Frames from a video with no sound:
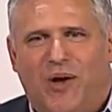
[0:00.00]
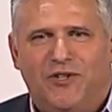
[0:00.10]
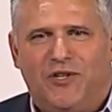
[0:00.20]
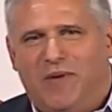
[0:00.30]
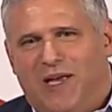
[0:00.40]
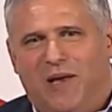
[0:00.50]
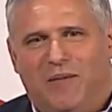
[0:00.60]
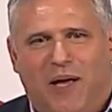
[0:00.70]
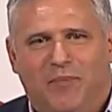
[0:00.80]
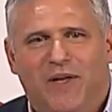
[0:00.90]
I used to be
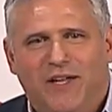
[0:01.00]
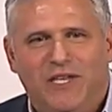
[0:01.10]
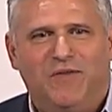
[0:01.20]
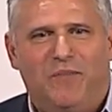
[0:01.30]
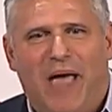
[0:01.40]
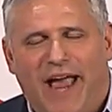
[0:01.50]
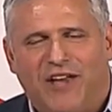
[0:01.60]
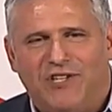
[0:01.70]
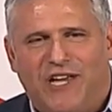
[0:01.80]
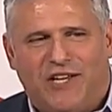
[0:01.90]
a TV
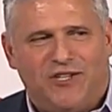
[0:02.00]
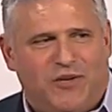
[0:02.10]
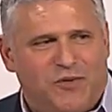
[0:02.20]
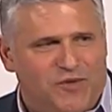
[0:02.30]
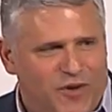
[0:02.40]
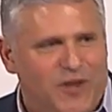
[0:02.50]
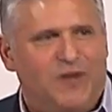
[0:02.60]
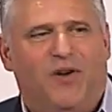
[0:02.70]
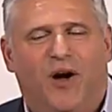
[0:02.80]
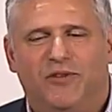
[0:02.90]
packaging agent and was very
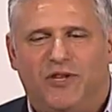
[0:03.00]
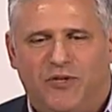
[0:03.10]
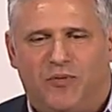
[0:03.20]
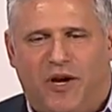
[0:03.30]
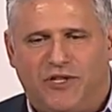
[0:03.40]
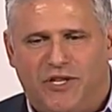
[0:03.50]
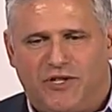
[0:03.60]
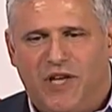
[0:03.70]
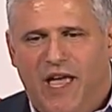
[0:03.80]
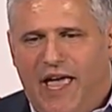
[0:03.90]
involved in this
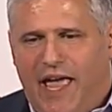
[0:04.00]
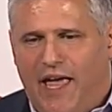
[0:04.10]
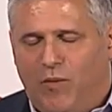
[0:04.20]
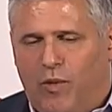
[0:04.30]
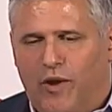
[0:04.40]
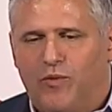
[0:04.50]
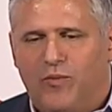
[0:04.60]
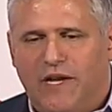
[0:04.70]
process. And one of the